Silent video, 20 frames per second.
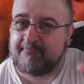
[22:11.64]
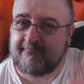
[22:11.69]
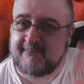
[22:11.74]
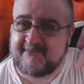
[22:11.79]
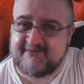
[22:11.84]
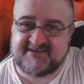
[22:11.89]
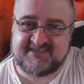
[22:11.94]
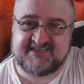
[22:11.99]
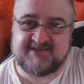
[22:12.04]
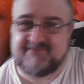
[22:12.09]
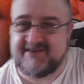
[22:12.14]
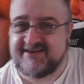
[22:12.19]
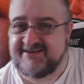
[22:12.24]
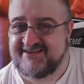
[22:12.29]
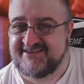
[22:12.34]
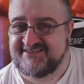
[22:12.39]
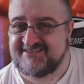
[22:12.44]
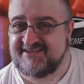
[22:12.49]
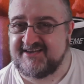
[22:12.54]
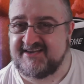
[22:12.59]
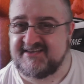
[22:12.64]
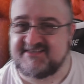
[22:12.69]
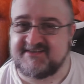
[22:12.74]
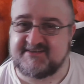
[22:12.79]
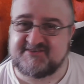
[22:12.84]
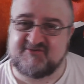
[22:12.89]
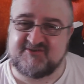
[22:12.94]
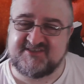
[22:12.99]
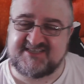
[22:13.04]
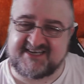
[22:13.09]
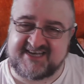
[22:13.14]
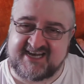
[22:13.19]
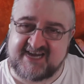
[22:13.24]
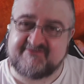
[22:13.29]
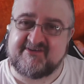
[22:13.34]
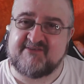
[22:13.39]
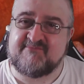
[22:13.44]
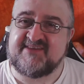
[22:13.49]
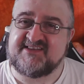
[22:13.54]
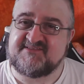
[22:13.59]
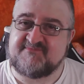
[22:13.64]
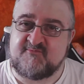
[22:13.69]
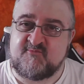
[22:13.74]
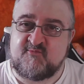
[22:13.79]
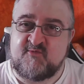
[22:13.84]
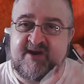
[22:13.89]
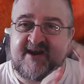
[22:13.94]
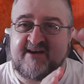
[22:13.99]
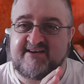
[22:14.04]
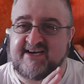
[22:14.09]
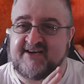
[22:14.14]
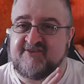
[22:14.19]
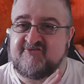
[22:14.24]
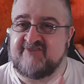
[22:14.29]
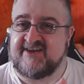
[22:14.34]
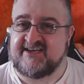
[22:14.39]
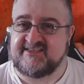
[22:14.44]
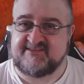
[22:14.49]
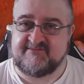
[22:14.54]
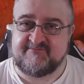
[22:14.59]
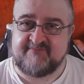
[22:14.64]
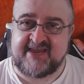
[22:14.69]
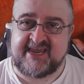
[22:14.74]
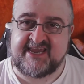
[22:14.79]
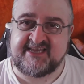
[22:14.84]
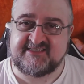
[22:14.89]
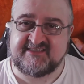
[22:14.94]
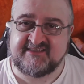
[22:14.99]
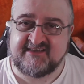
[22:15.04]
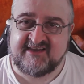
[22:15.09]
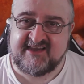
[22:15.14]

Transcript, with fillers: So it's a kind of this weird, interesting mess.